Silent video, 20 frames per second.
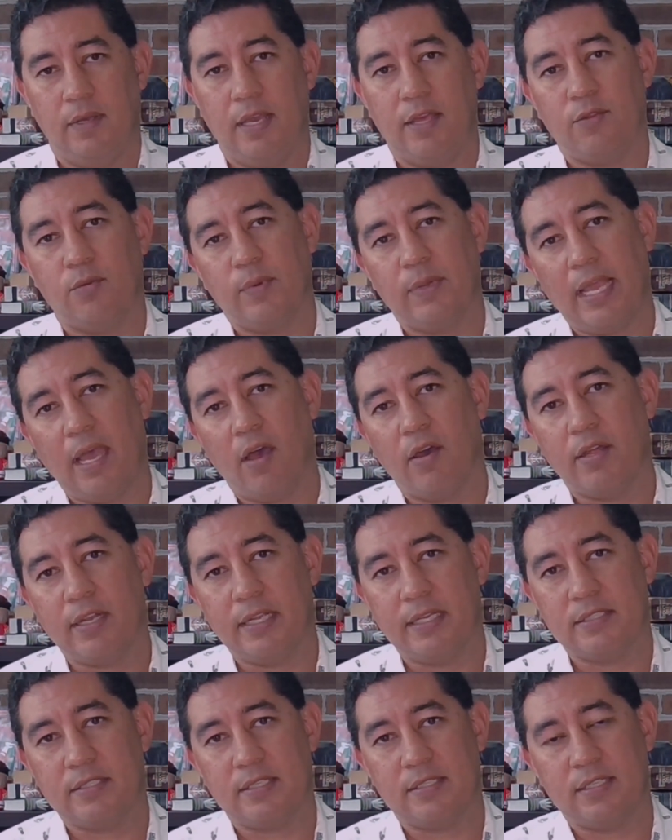And the
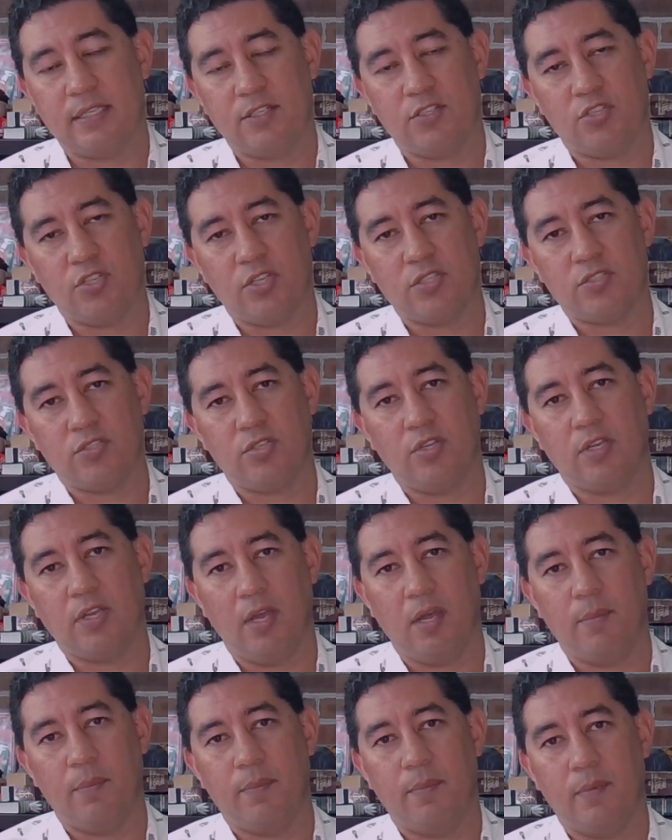reality is it just took
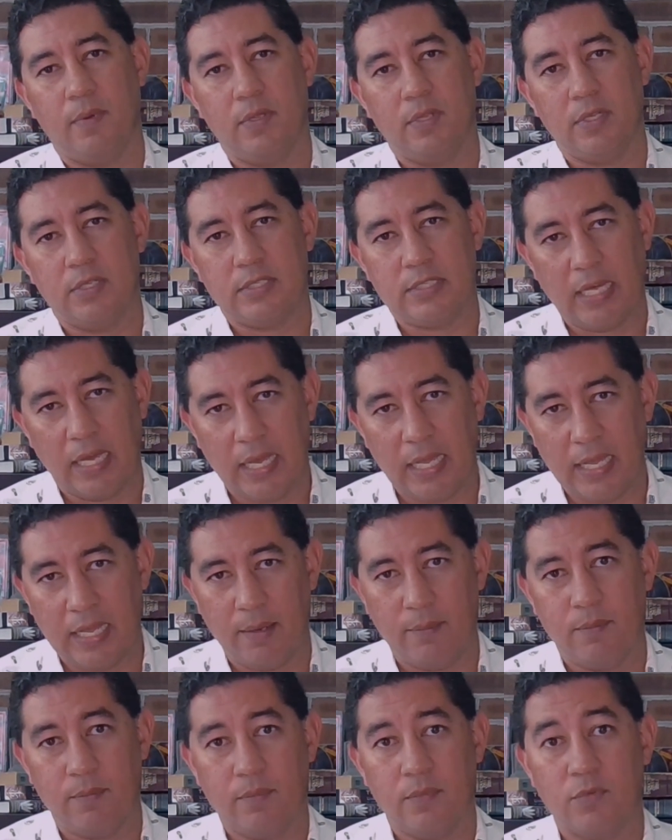up
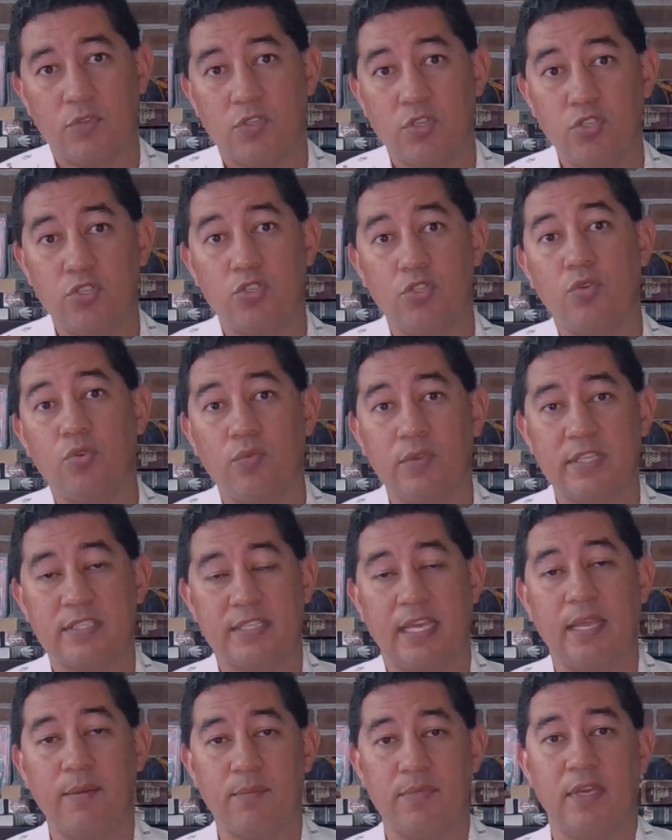time to do the
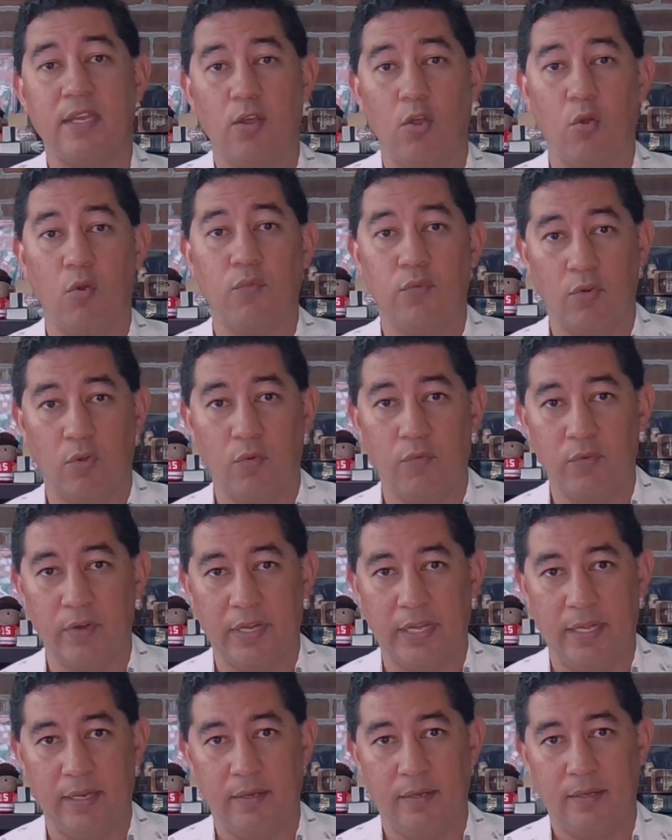same thing over and over
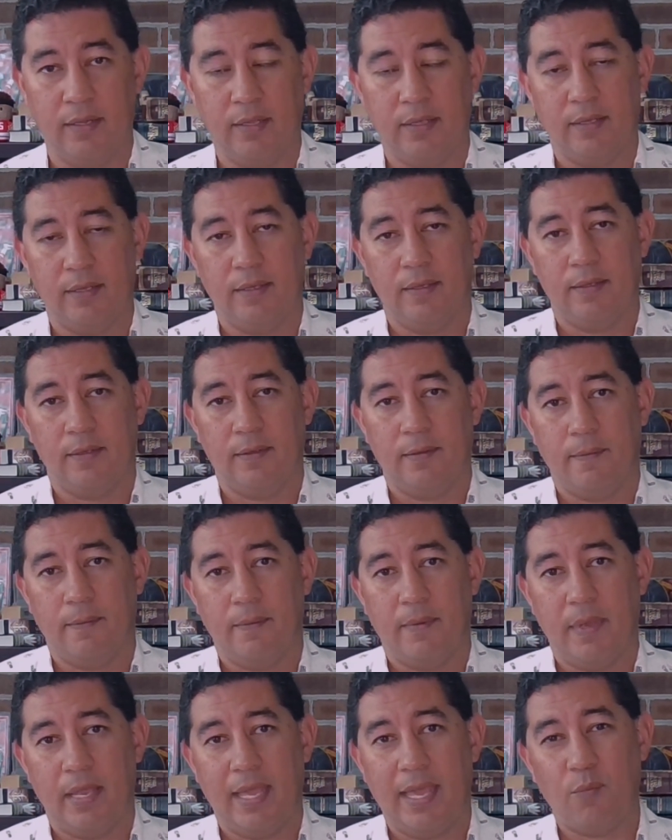again.
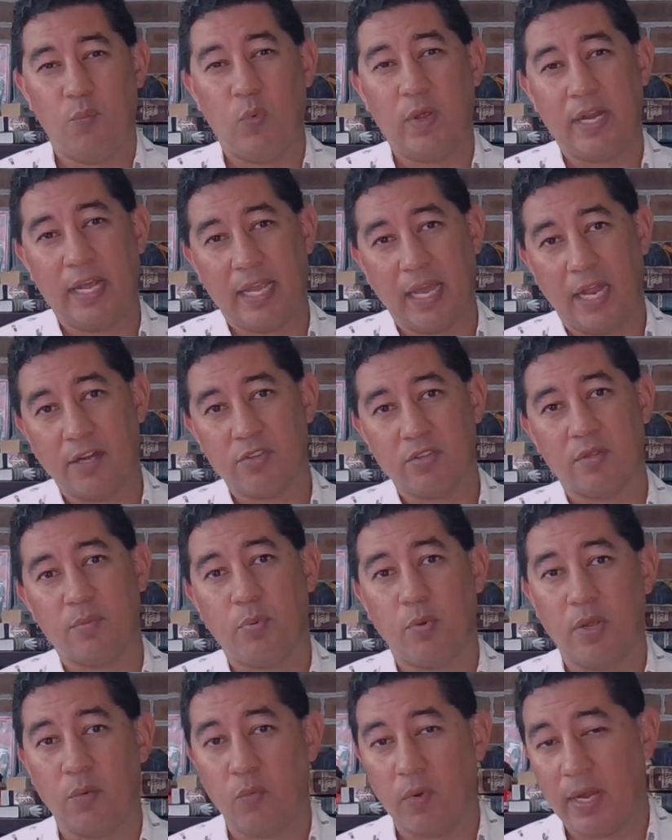And when I got to the
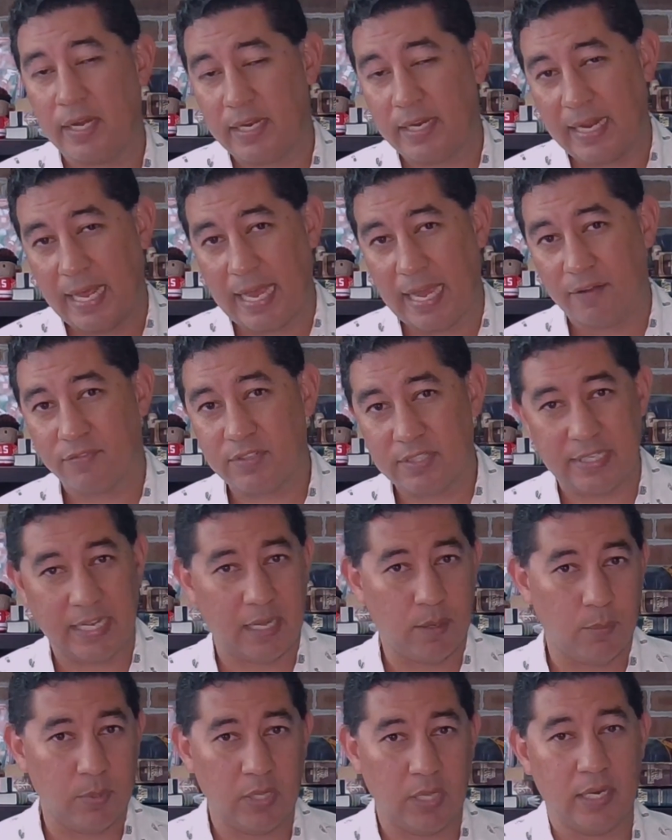point where I didn't have to
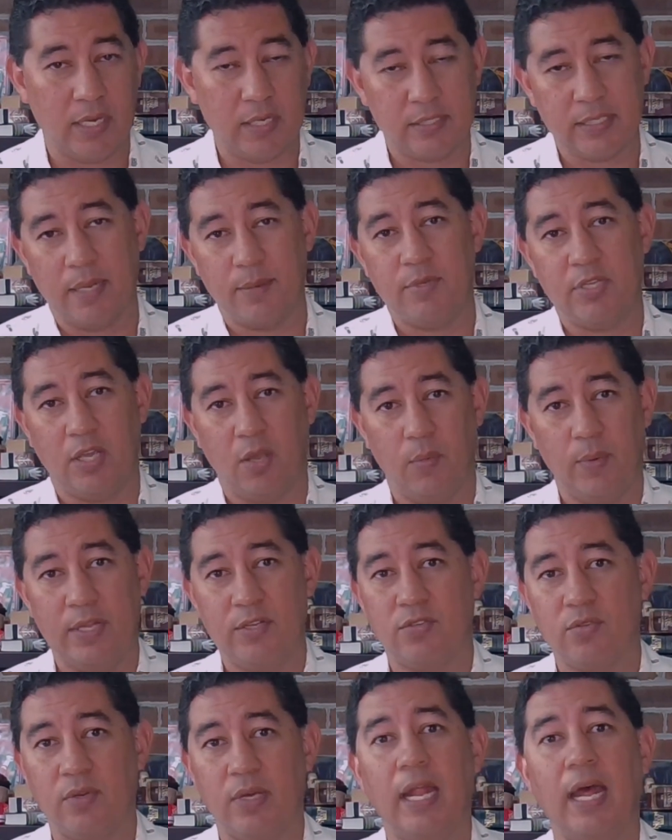take up a lot of time to go
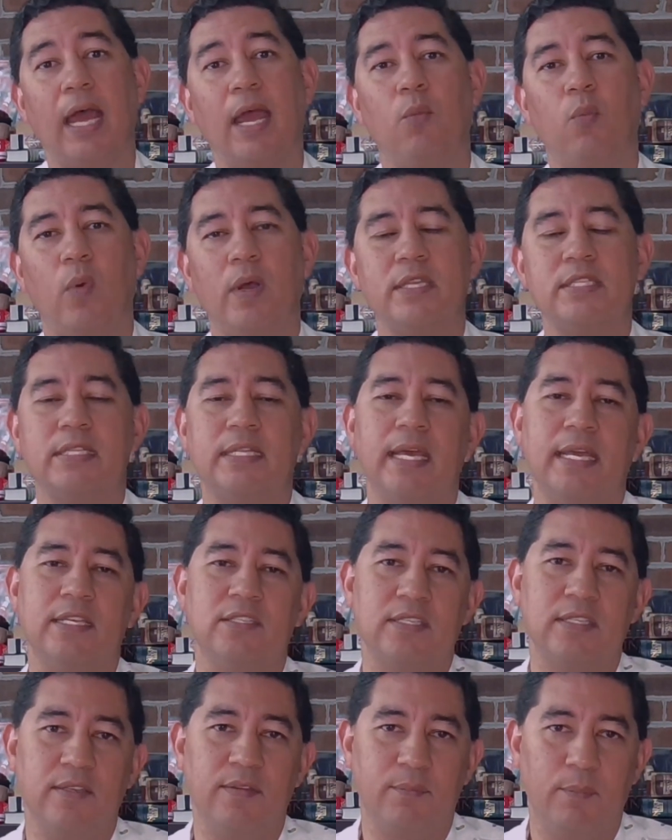into it, I wasn't
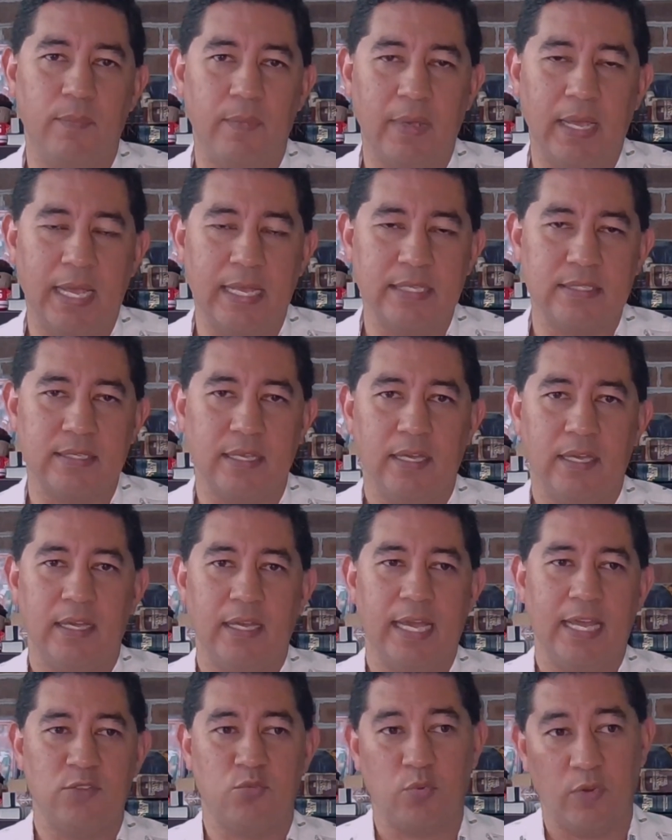as
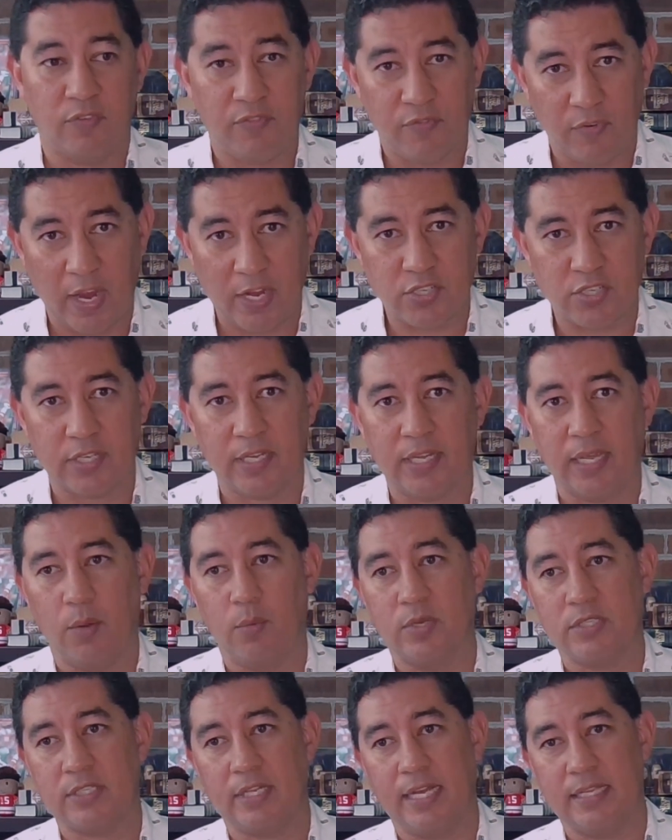refreshing. I
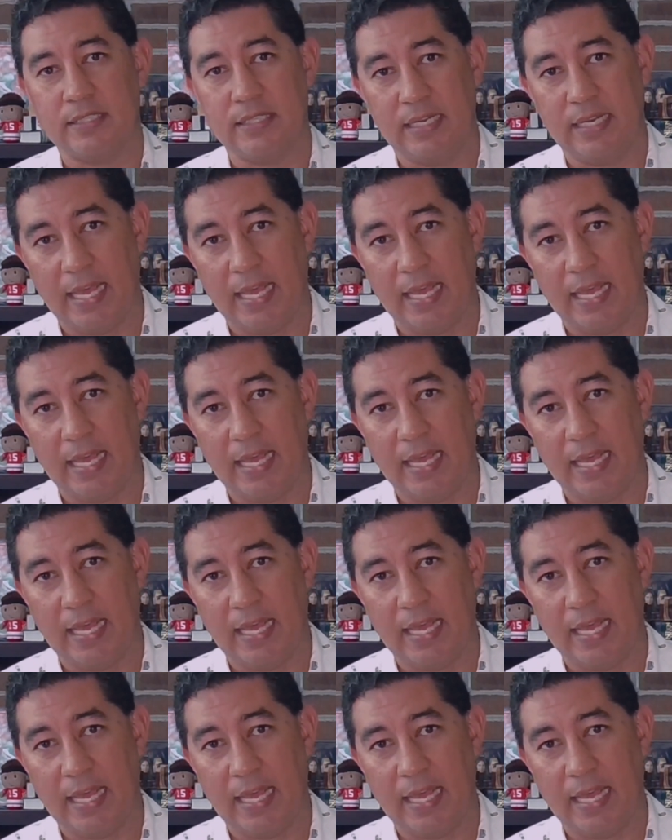wasn't as